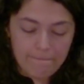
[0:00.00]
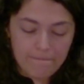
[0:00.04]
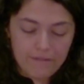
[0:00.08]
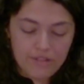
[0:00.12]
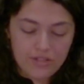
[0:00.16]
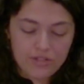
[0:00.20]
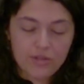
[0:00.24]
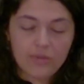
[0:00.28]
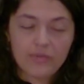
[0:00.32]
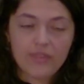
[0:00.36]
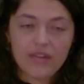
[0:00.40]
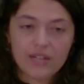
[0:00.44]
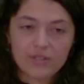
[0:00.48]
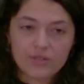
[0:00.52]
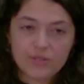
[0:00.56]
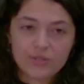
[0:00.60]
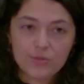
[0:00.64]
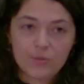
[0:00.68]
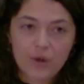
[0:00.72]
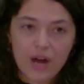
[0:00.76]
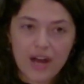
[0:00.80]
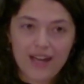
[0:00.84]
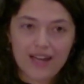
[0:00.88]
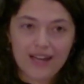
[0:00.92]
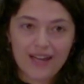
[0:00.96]
So that's
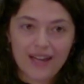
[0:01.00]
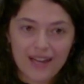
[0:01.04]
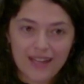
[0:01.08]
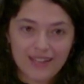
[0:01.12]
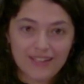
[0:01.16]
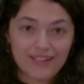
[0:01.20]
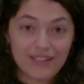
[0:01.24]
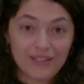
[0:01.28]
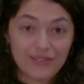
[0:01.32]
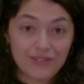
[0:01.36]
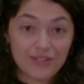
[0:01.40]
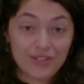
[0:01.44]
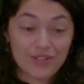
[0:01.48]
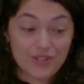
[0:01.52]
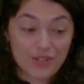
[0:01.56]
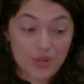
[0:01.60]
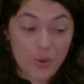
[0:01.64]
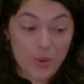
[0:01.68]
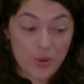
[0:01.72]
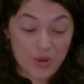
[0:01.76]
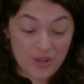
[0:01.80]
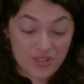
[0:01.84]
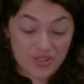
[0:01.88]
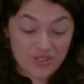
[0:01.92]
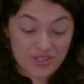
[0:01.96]
why I need this
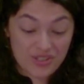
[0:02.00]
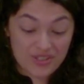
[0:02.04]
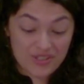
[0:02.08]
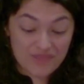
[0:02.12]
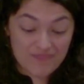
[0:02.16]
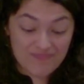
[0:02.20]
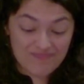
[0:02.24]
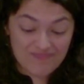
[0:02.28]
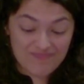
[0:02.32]
course.